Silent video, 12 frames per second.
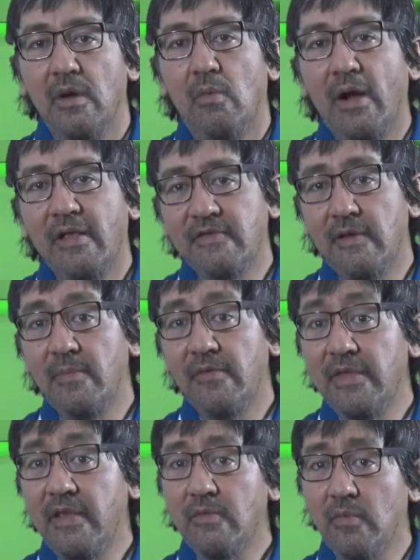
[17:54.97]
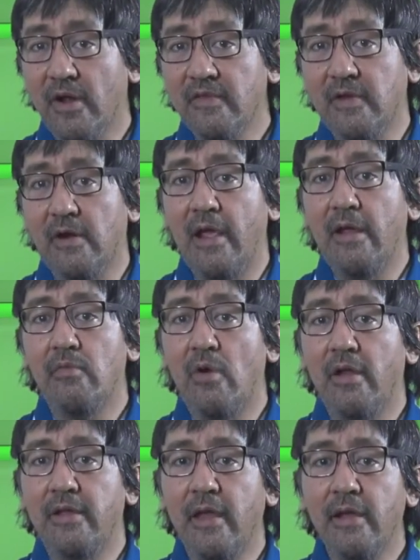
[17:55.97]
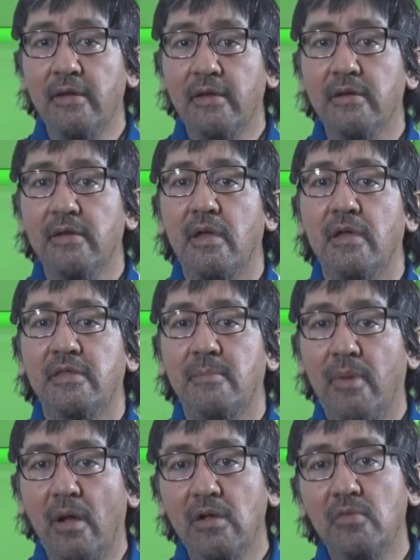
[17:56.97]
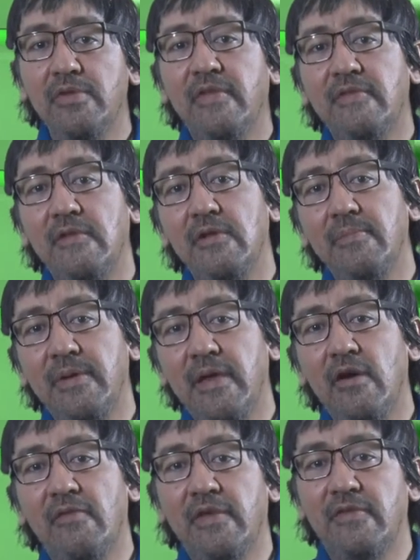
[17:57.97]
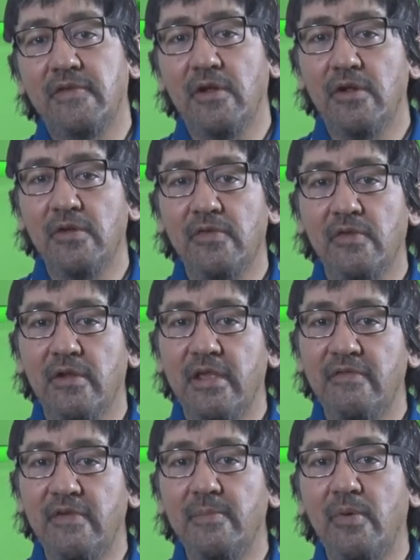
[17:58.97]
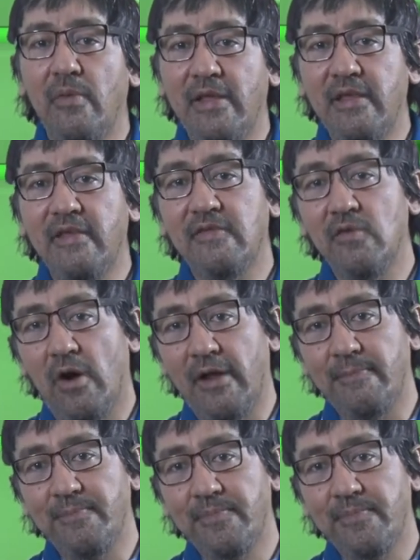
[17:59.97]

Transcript: While some of these works are ironic, the bulk would still be of the serious or even poetic sort.